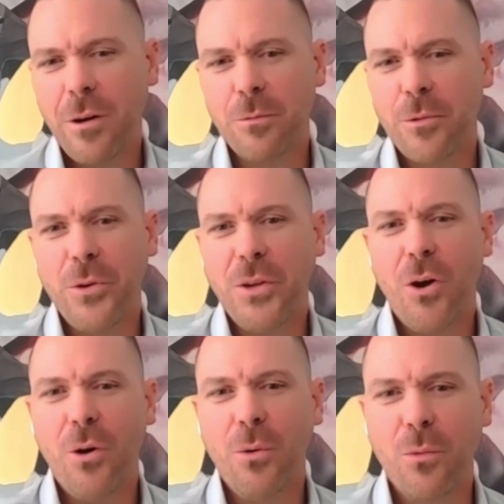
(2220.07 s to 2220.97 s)
don't really
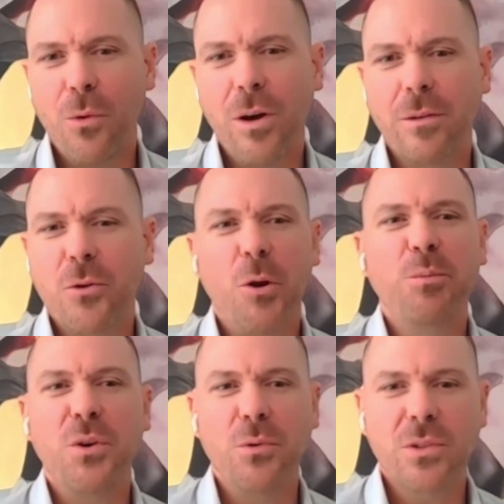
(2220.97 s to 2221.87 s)
know what
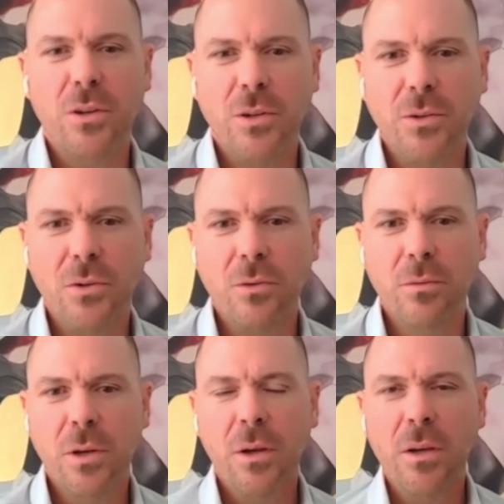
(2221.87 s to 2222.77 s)
crypto is going to do.
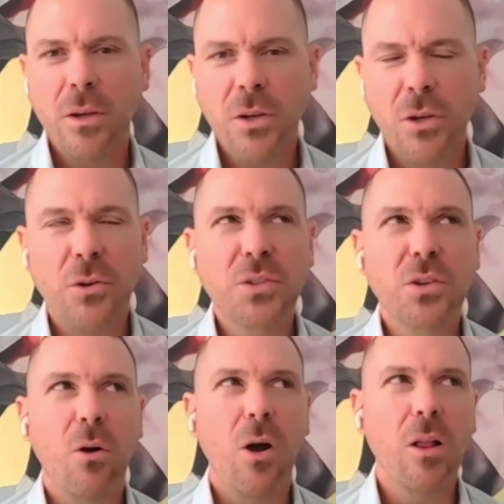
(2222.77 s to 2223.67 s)

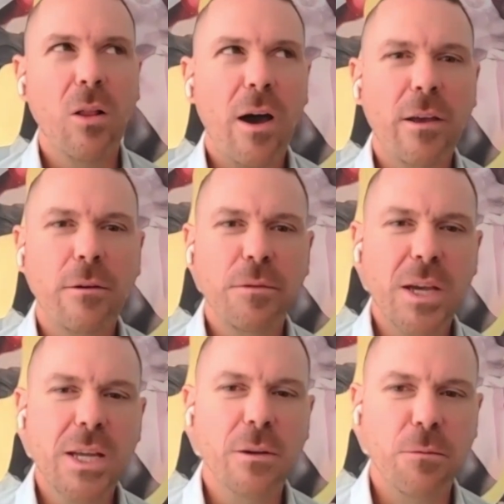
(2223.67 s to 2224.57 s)
So a lot of
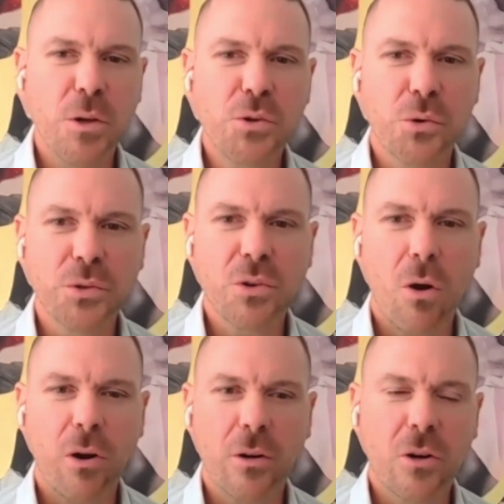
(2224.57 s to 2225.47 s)
individuals
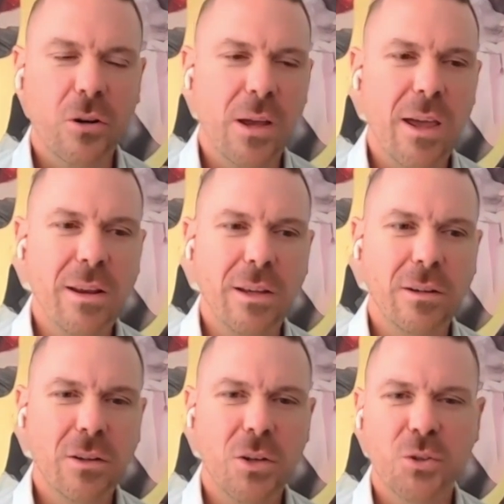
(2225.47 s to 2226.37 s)
are
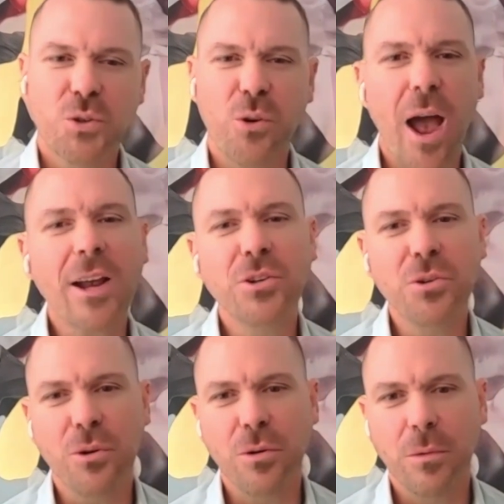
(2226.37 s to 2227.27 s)
creating
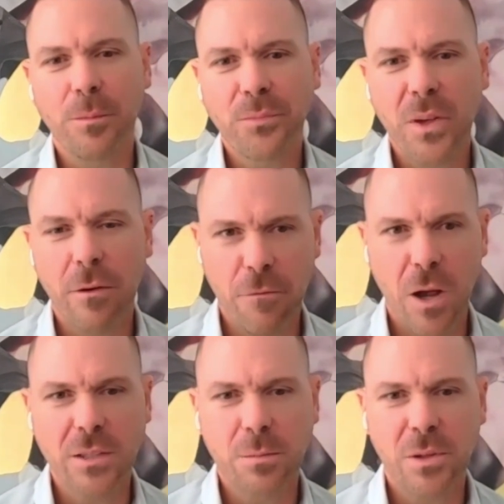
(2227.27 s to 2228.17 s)
contractual
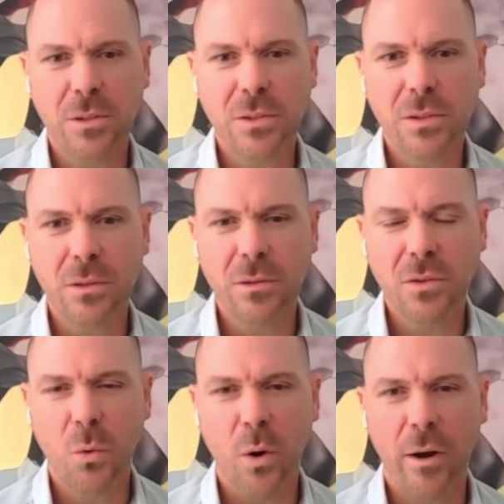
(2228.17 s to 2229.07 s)
investments
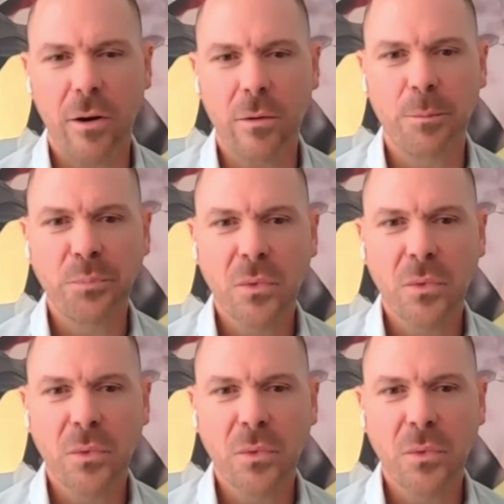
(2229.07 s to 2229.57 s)
to where,